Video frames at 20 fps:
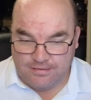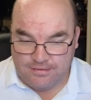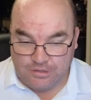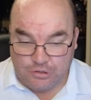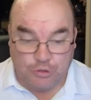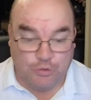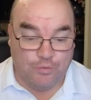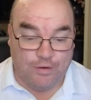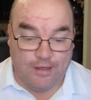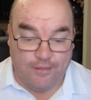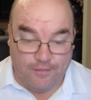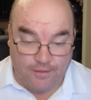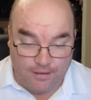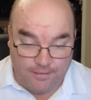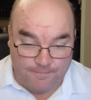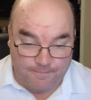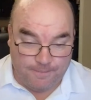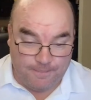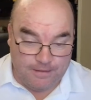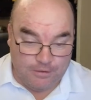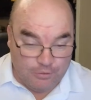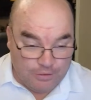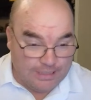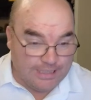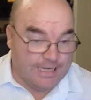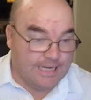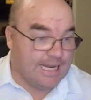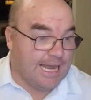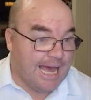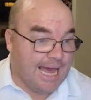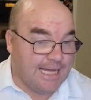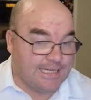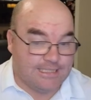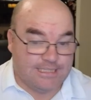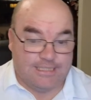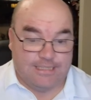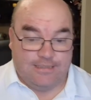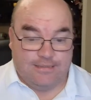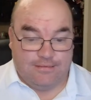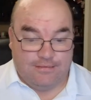good weather, you would need a hat.